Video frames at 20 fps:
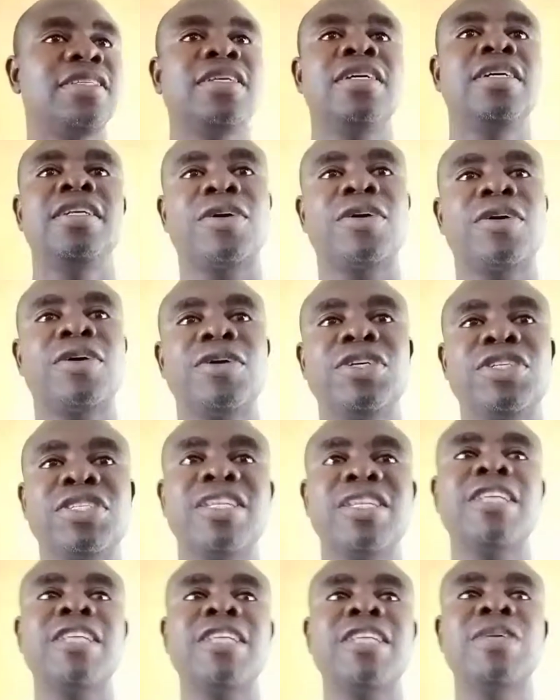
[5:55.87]
the coronation
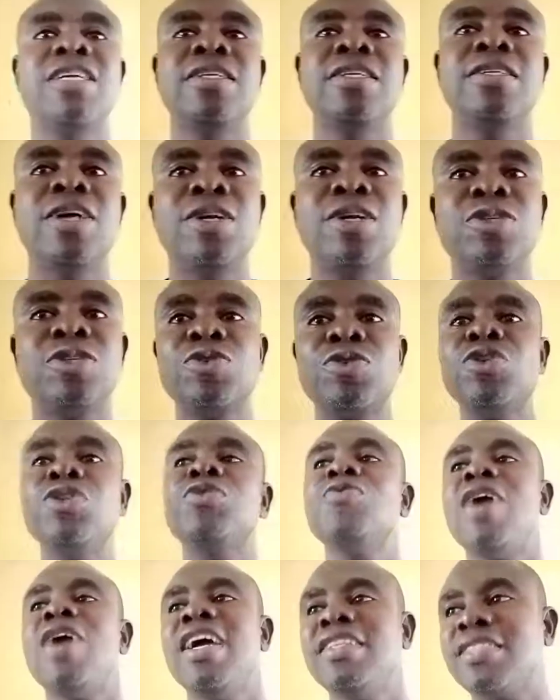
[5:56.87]
that's being done, good
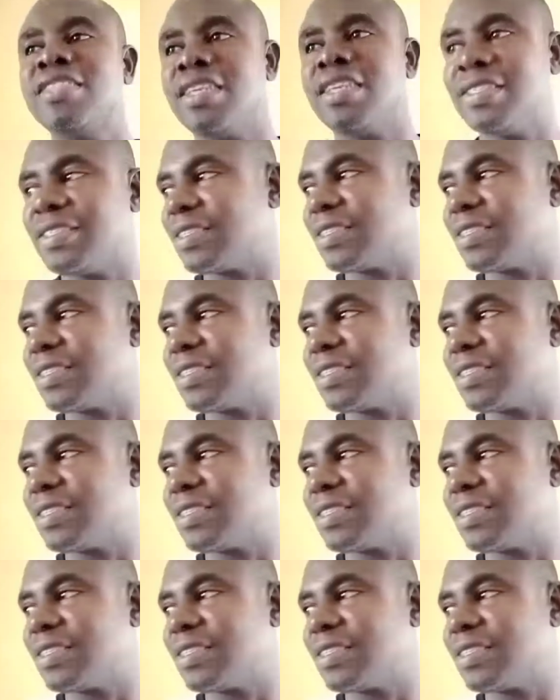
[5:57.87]
writers,